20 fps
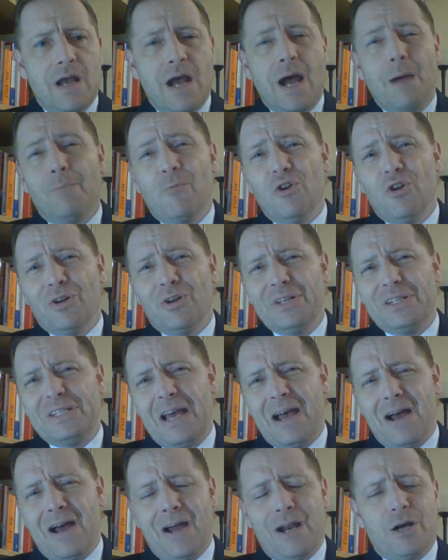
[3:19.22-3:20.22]
I'm really
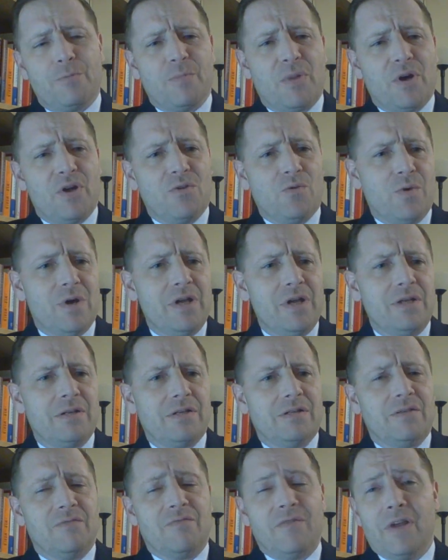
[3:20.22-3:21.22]
tired, by the way,
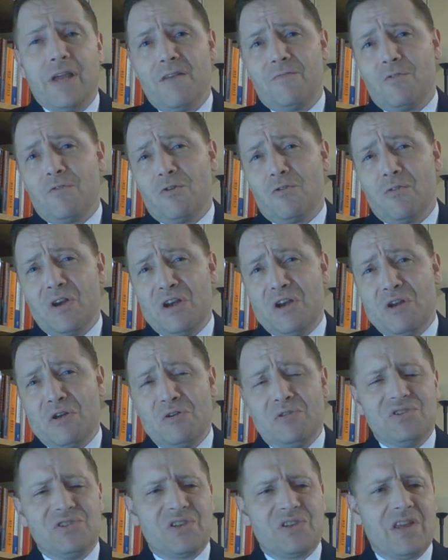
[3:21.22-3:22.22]
if you haven't already
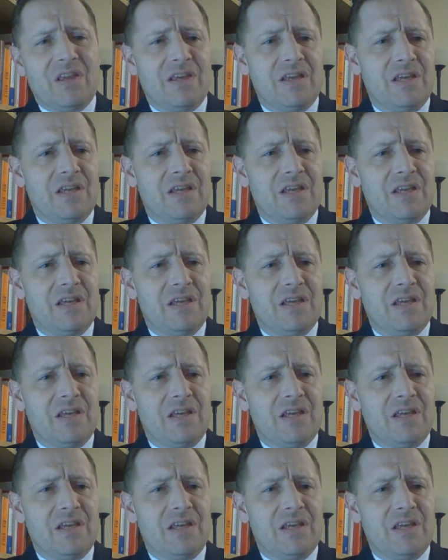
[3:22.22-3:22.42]
noticed.